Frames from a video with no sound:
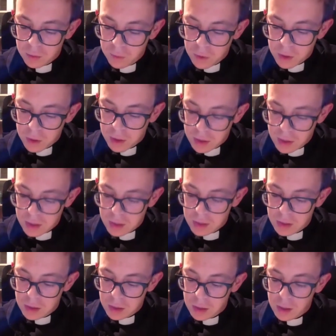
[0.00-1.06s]
first
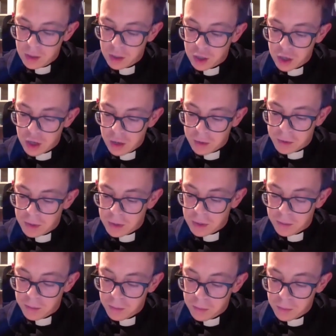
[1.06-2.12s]
thesis is
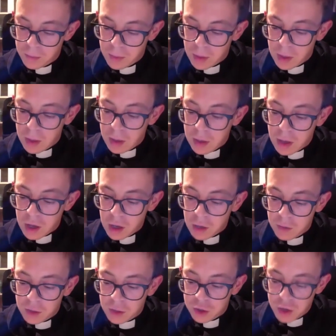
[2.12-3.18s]
jealousy.
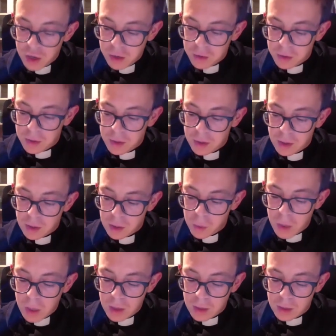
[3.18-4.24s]
Yahweh's jealousy, as
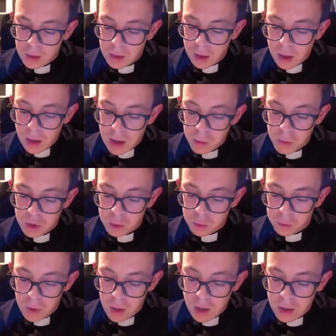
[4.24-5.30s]
well as the language of
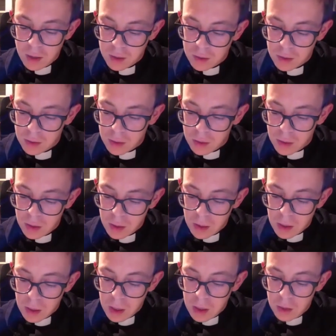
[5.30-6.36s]
violence
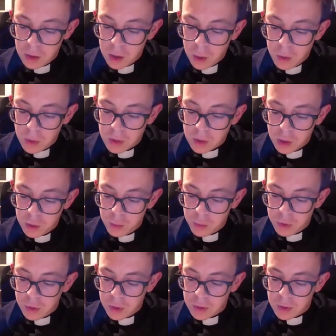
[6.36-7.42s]
in the Holy
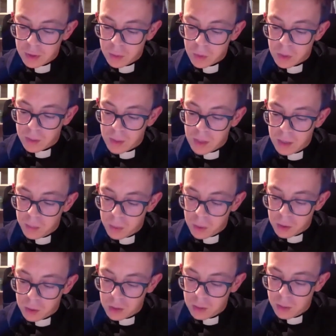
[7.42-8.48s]
Scriptures, was made
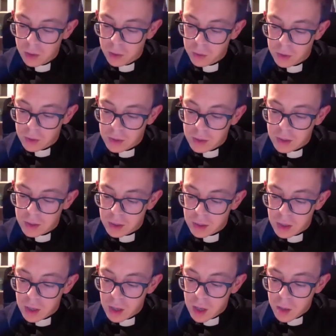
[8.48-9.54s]
possible to exist
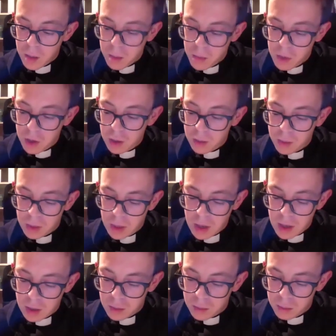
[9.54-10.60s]
merely
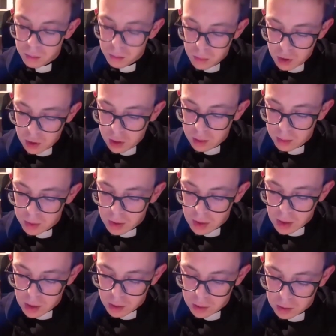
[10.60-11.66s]

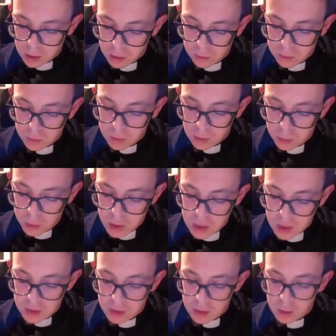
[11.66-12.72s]
because of the
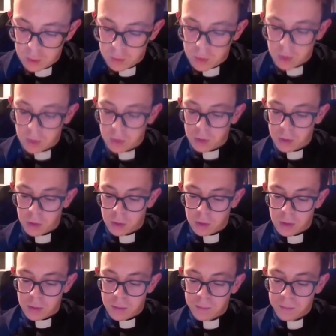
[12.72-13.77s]
presence of other gods.